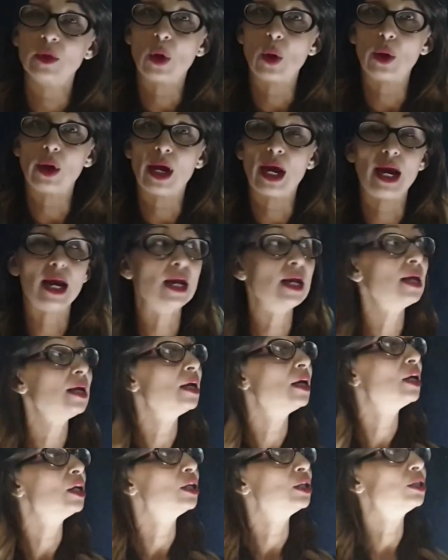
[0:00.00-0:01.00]
Okay,
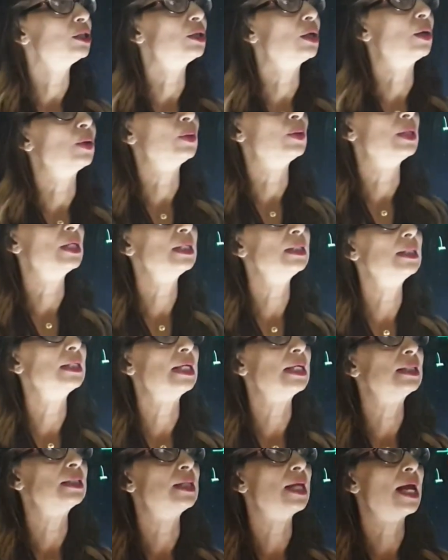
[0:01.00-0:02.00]
so this
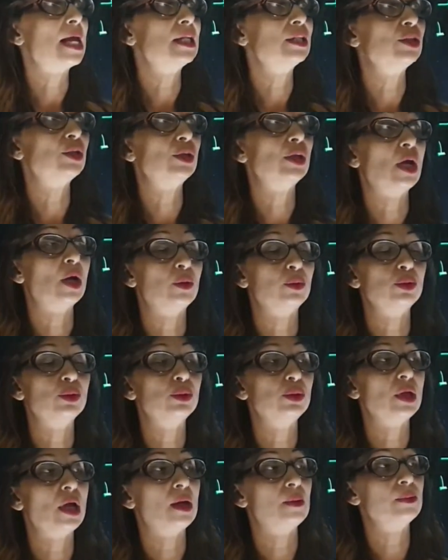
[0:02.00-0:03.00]
is the answer now.
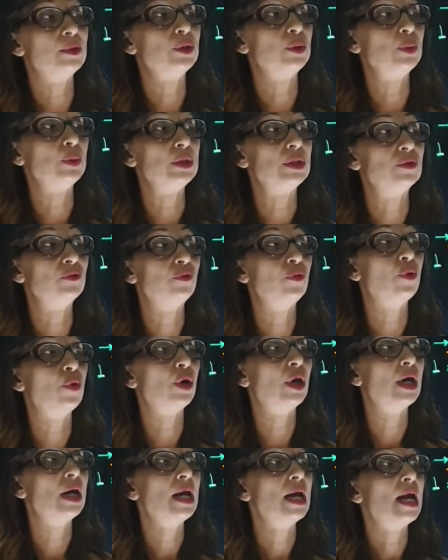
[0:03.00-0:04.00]
2 times 2 is
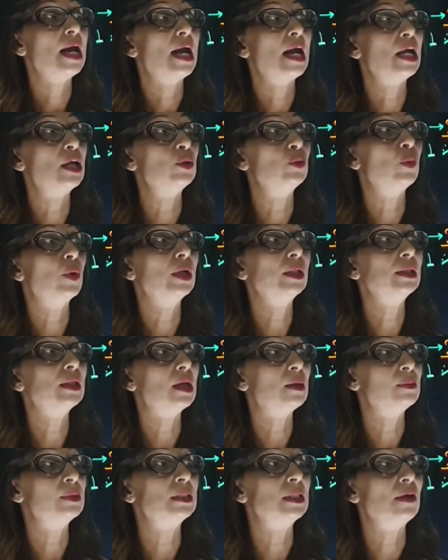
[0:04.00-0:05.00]
4 and 1
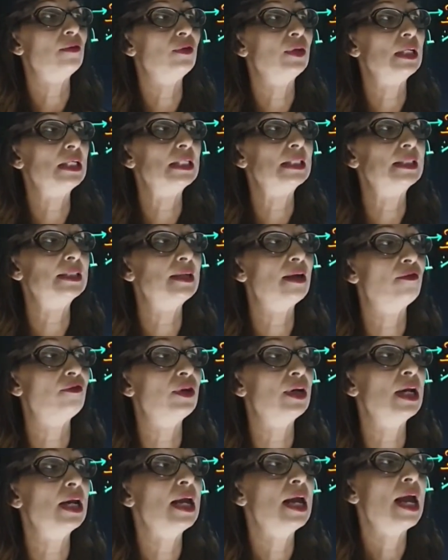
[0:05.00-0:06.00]
times 7 is
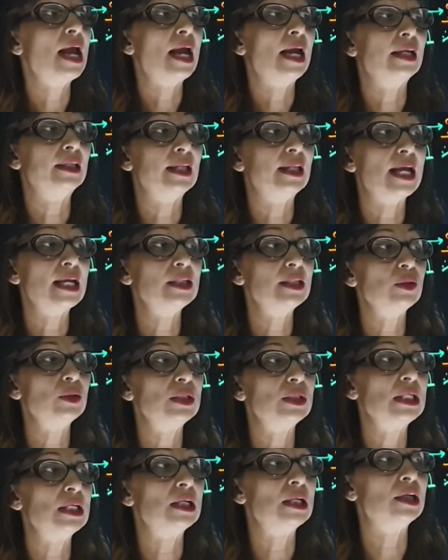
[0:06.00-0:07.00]
7, and as you
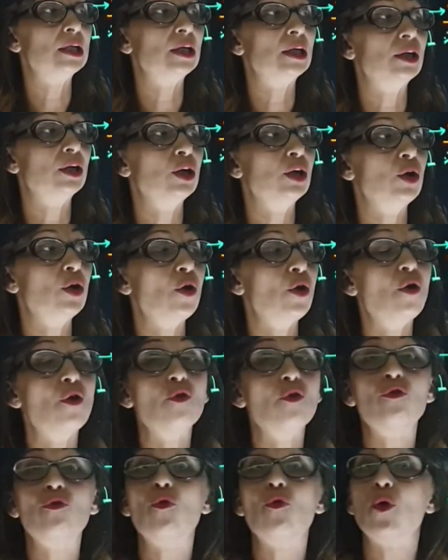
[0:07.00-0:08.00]
see here,
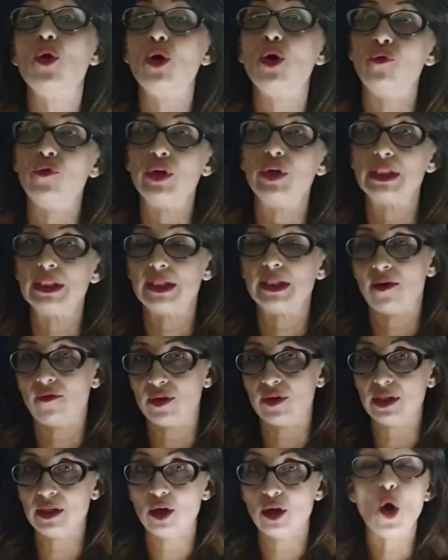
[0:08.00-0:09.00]

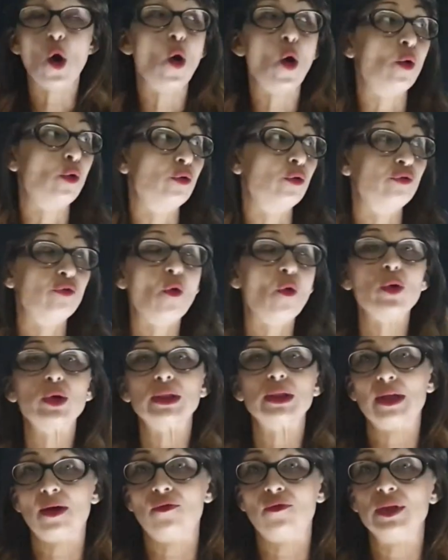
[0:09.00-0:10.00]
4/7 or
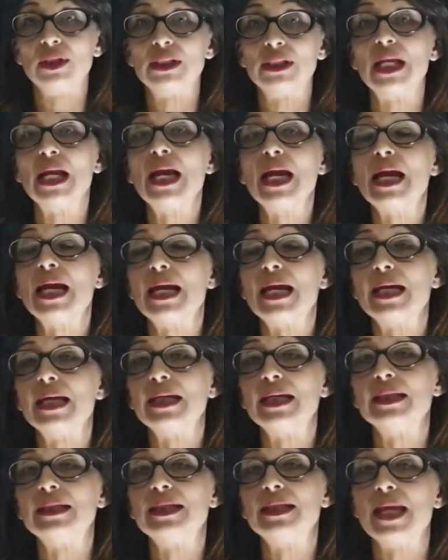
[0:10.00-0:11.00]
4/7
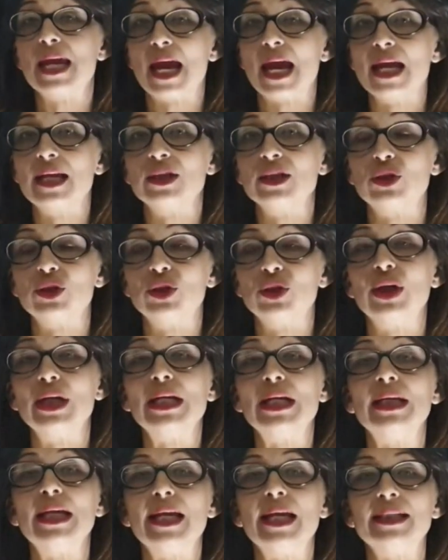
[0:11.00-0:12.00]
is the answer
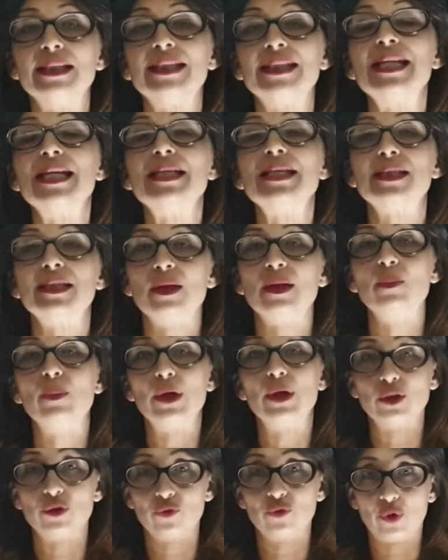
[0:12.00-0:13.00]
in its
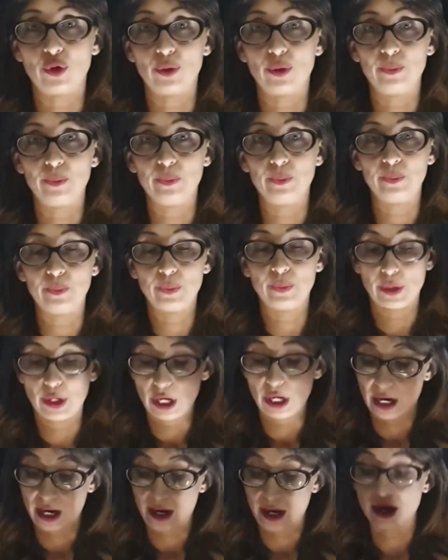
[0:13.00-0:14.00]
simplest form.
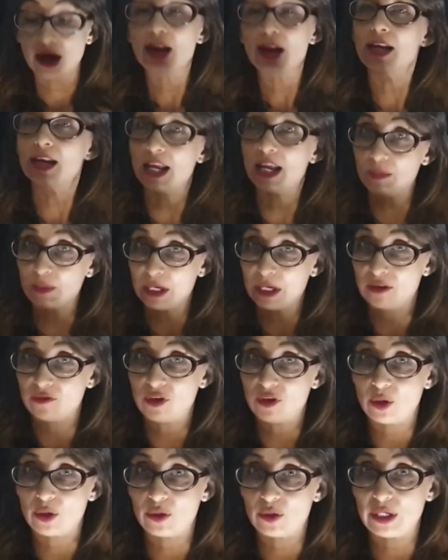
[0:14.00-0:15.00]
Let me
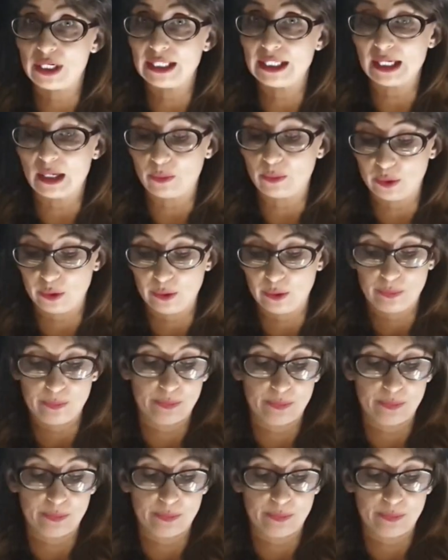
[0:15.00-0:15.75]
give you another example.